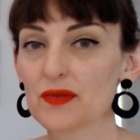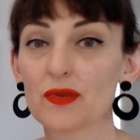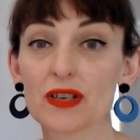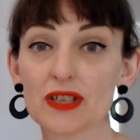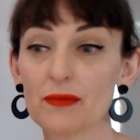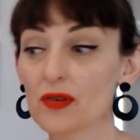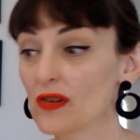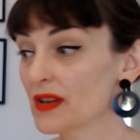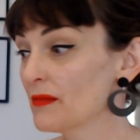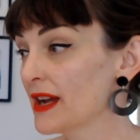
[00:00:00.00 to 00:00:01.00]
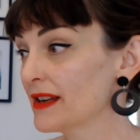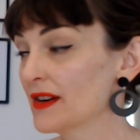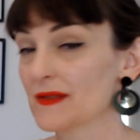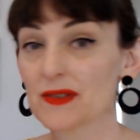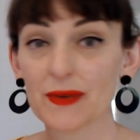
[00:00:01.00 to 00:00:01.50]
workshop, or you might go to
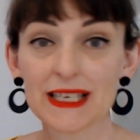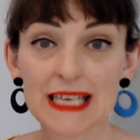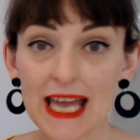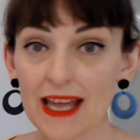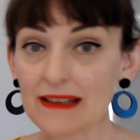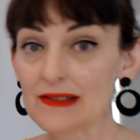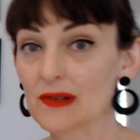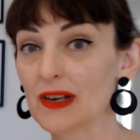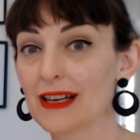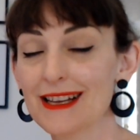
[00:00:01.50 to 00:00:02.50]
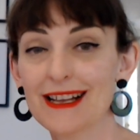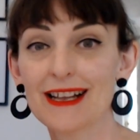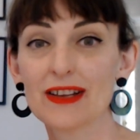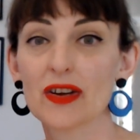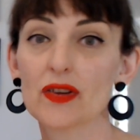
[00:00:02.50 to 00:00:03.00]
a swing dance or a,
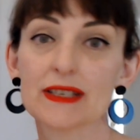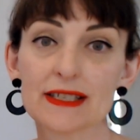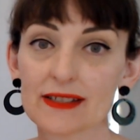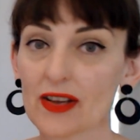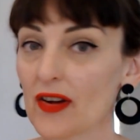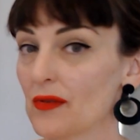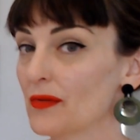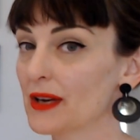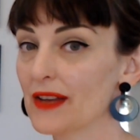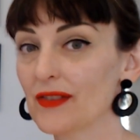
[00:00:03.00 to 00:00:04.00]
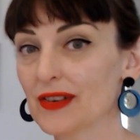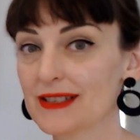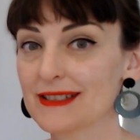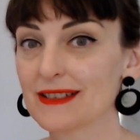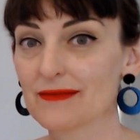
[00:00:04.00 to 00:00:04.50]
you know, disco or whatever
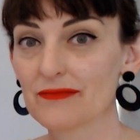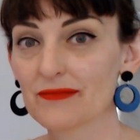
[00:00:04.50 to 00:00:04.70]
is your